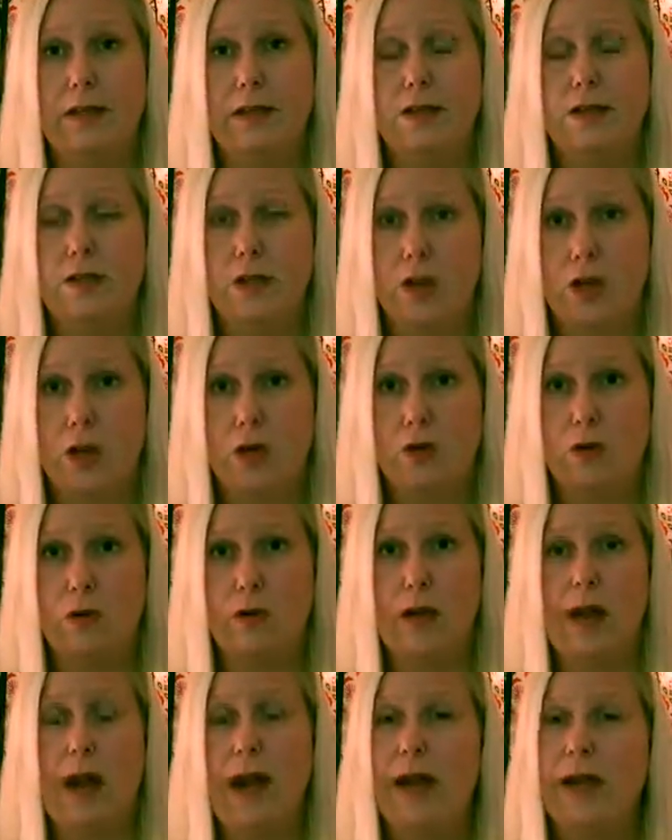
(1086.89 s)

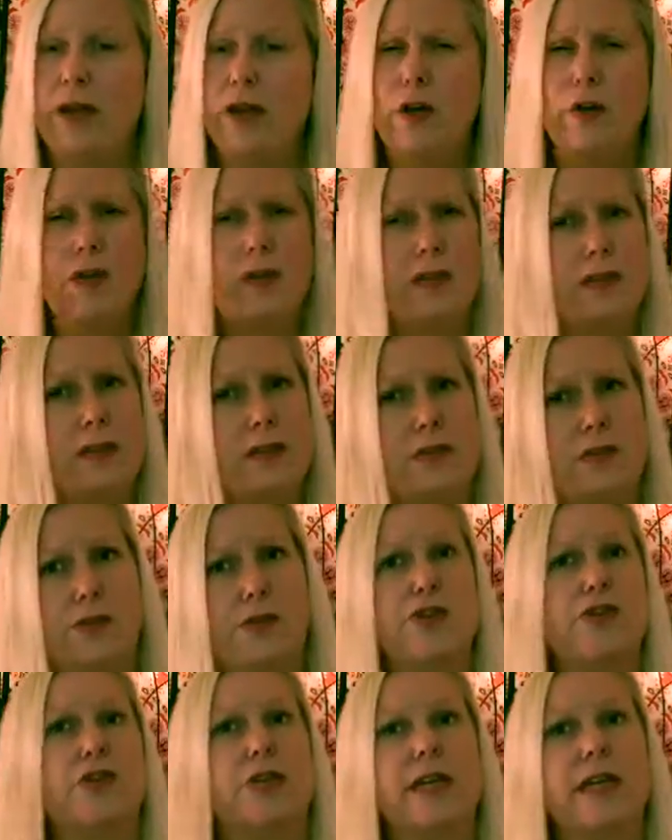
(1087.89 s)
So I know that the
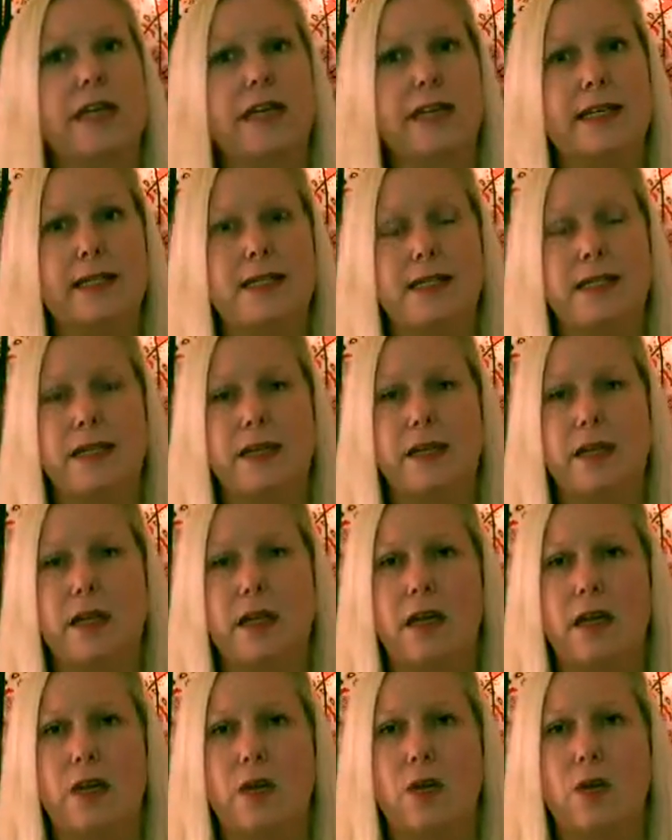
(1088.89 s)
surgery isn't
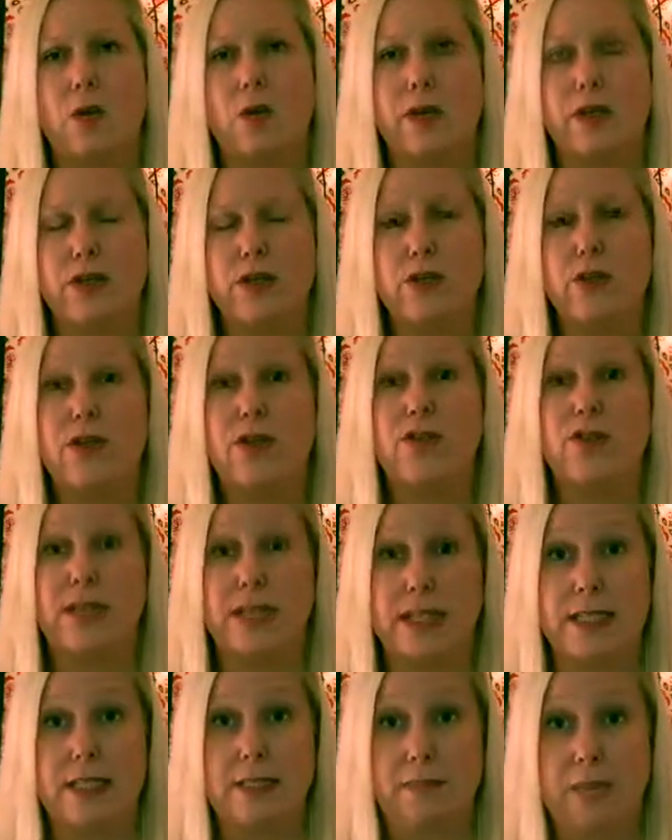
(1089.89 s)
going to
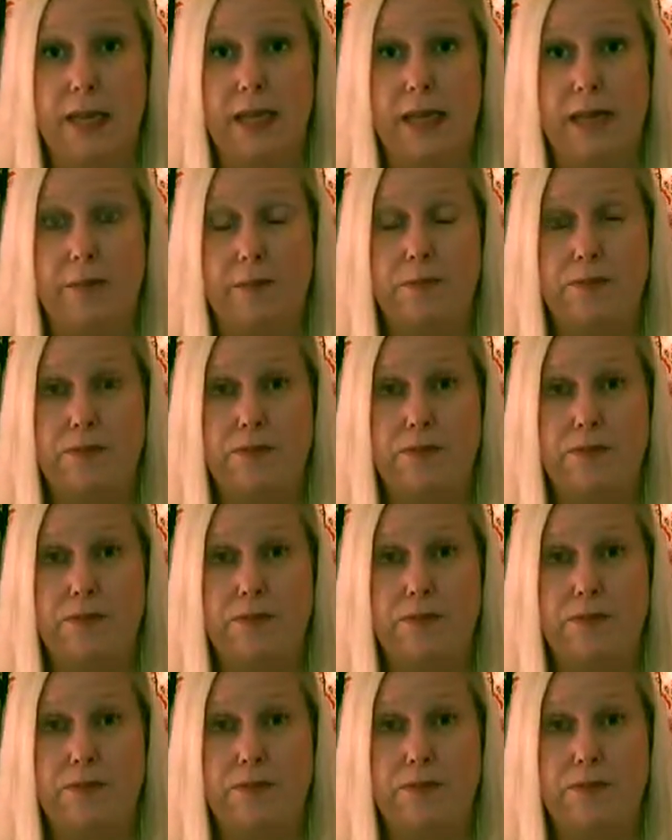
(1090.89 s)
fix me.